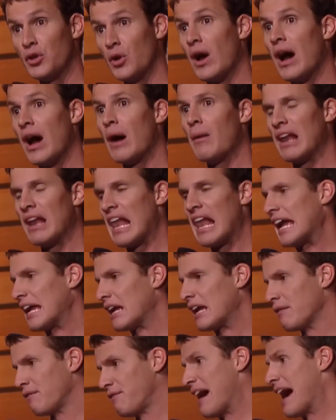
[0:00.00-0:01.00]
You know how I
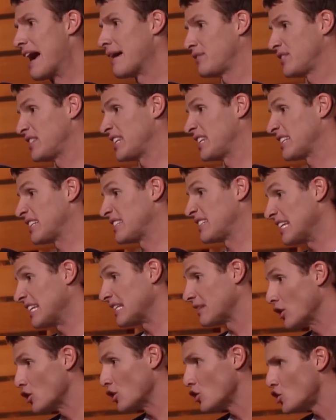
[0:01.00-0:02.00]
like it,
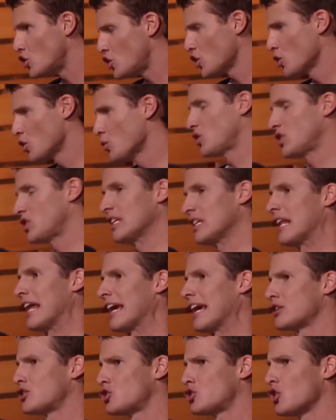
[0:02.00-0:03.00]
5/16 and juicy
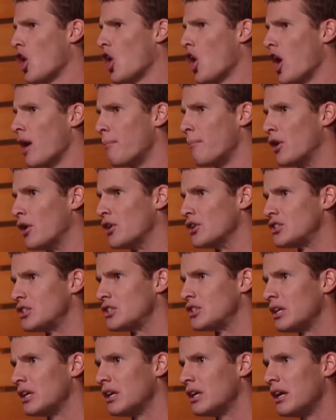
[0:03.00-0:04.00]
like a
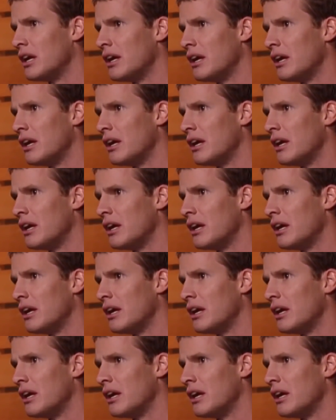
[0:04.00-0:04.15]
starburst.